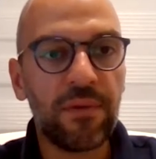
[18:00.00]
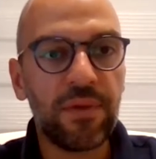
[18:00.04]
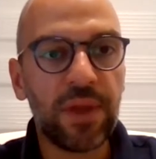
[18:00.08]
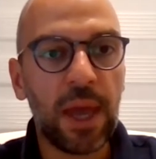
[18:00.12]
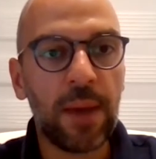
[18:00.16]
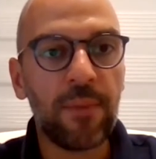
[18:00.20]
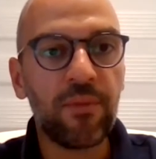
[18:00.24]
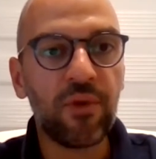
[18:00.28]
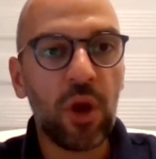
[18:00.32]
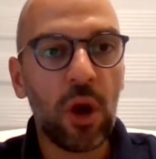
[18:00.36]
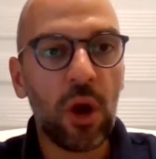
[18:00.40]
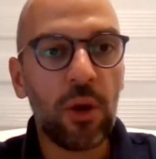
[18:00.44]
the
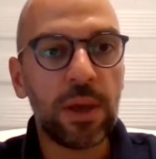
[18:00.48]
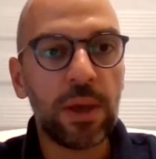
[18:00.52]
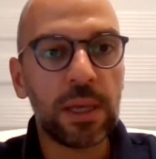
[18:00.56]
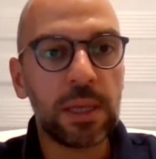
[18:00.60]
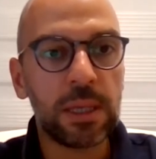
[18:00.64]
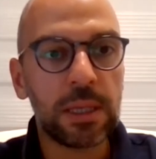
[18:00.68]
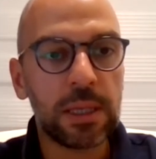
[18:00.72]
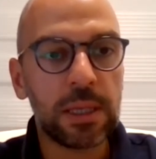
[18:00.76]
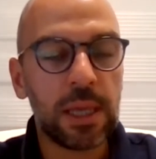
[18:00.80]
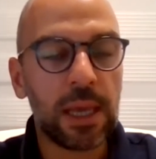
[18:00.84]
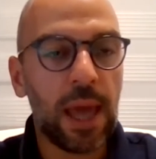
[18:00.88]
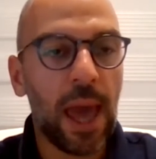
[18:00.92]
embryo
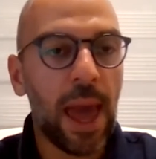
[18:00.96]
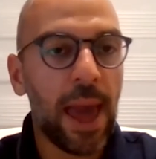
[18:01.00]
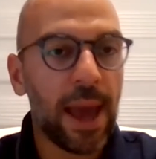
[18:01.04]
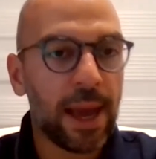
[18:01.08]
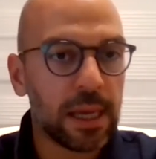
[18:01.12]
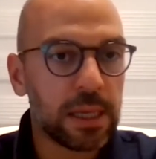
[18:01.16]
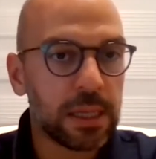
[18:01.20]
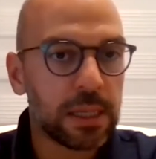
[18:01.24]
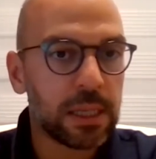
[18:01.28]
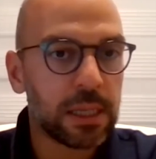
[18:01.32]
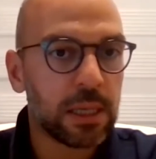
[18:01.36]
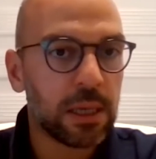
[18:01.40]
is
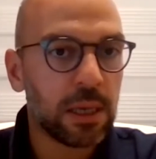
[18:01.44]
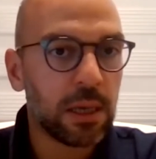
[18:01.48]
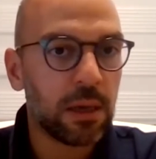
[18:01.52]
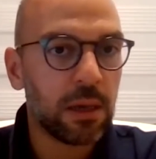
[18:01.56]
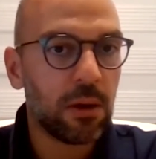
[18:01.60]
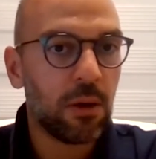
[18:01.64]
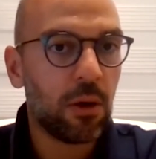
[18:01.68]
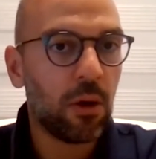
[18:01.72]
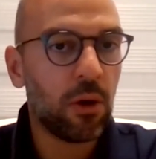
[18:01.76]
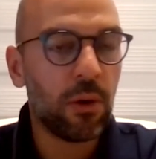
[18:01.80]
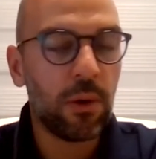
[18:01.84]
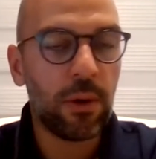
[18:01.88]
X
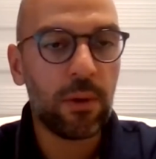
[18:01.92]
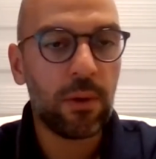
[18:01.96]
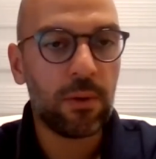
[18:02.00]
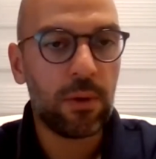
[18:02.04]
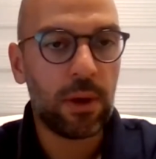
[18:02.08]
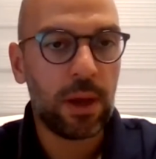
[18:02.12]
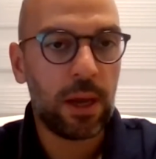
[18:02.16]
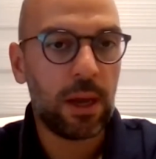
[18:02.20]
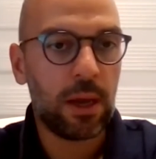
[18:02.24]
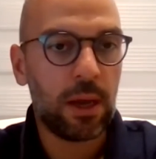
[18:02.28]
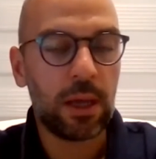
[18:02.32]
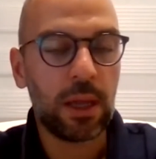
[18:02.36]
or
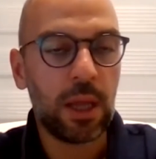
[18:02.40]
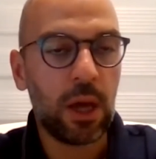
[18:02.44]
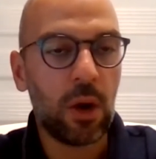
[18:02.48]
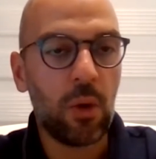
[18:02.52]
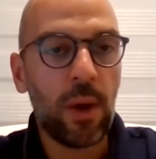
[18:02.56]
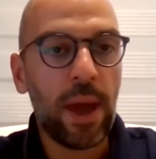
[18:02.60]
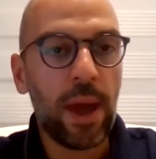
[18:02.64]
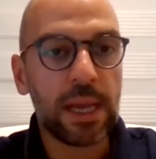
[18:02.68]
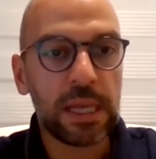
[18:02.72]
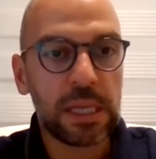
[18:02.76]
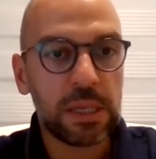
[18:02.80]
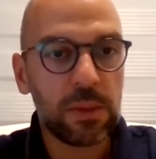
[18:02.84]

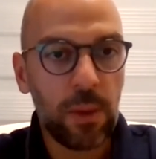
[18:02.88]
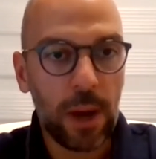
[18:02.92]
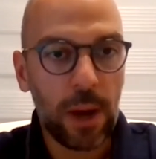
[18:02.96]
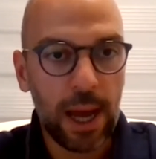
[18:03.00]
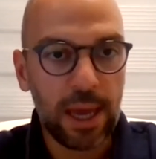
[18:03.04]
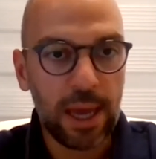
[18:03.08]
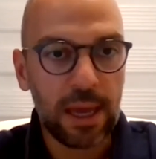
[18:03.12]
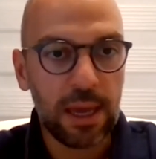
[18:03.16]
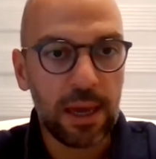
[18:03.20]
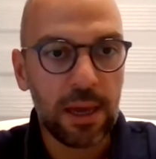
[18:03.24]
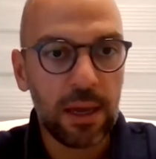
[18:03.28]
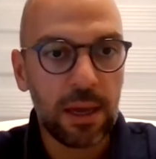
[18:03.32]

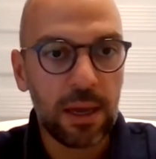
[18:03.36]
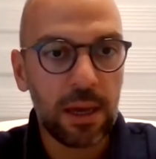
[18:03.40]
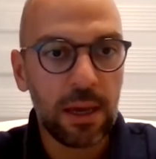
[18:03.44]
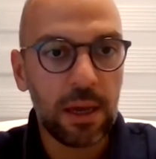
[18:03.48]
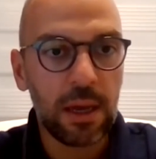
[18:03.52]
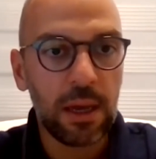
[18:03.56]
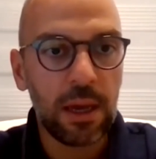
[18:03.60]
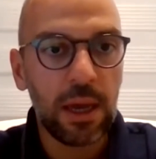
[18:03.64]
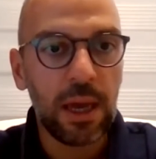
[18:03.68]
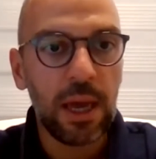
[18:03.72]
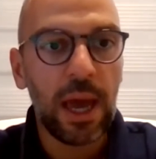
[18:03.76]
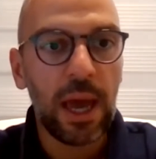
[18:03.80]
XY,
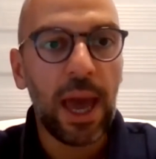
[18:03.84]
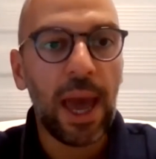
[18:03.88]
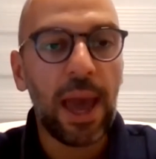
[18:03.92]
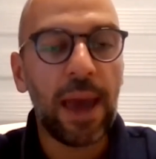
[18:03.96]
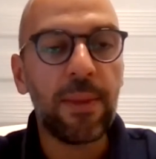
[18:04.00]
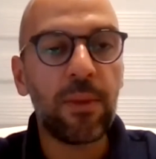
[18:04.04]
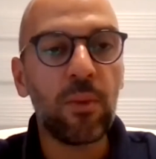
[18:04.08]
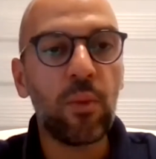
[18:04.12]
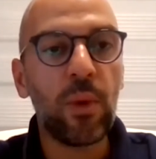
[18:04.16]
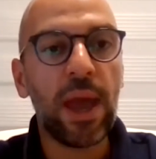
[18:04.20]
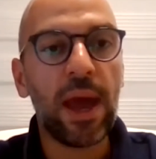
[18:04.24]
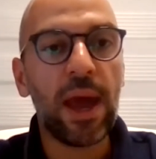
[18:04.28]

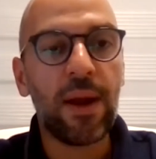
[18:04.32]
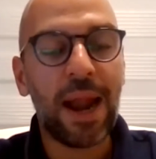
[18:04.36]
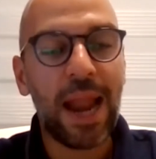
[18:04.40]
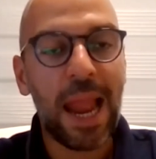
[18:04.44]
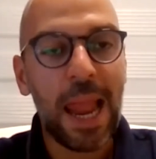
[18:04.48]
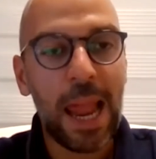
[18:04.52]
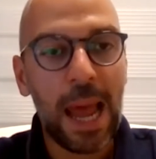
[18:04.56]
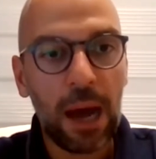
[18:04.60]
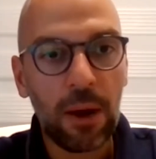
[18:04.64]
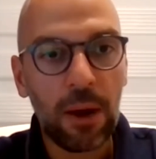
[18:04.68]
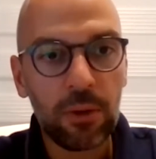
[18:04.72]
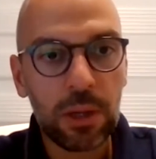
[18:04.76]
and we are
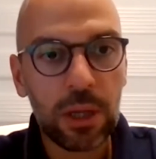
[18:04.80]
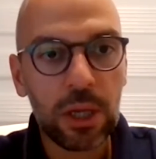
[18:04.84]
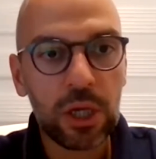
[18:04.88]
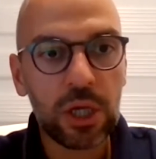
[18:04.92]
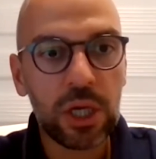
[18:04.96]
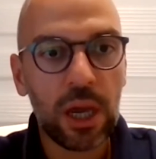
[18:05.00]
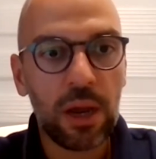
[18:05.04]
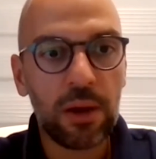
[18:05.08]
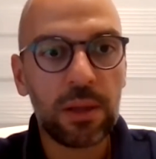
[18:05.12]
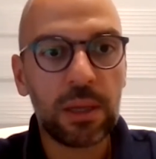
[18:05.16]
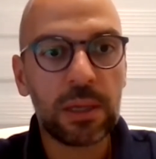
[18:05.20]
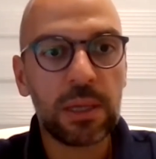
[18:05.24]
allowed to
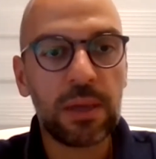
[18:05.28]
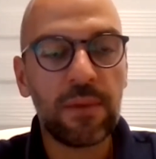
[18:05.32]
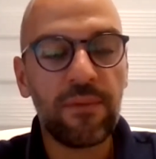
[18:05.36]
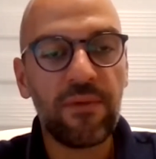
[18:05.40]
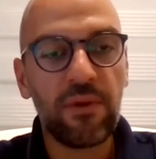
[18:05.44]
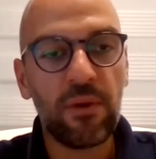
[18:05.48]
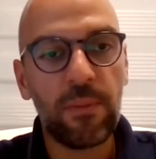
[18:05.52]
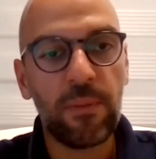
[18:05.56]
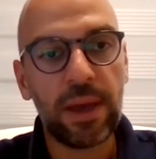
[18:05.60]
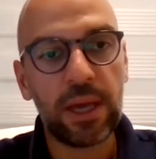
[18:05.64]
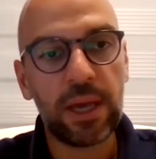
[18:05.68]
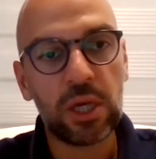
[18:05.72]
share this
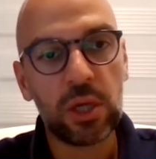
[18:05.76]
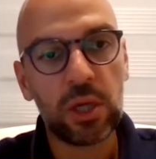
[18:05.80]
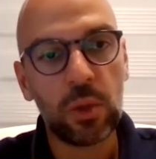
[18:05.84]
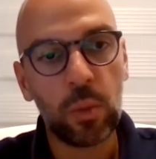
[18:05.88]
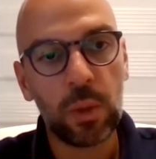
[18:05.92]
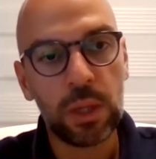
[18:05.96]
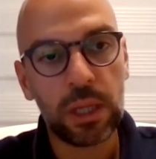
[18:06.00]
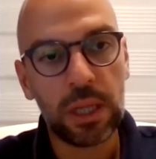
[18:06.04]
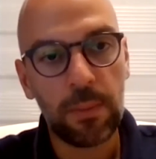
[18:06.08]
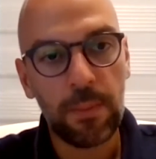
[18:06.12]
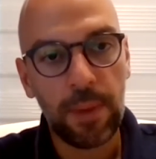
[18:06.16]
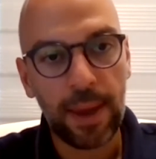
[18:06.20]

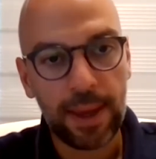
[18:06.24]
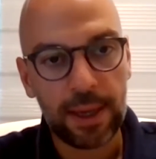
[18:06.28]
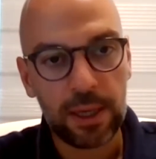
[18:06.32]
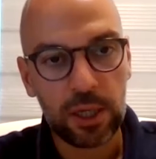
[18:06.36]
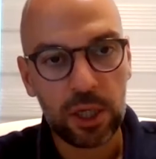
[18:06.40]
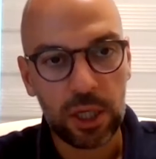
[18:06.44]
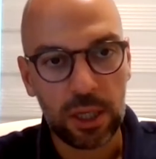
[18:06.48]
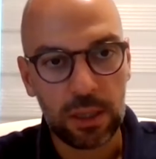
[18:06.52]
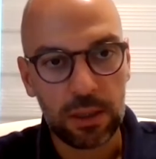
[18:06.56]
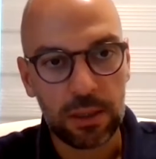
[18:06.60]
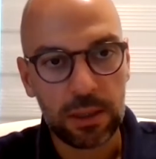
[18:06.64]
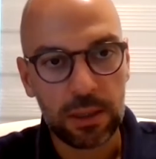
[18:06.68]
information with the
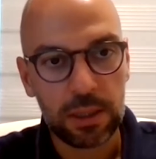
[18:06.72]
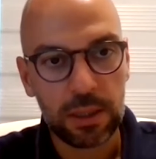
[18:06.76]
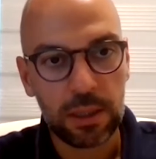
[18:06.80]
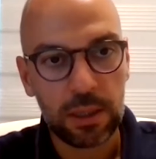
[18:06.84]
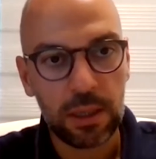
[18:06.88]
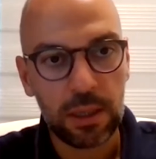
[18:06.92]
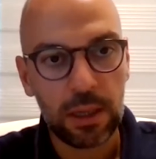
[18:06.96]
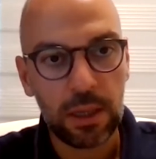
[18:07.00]
patient.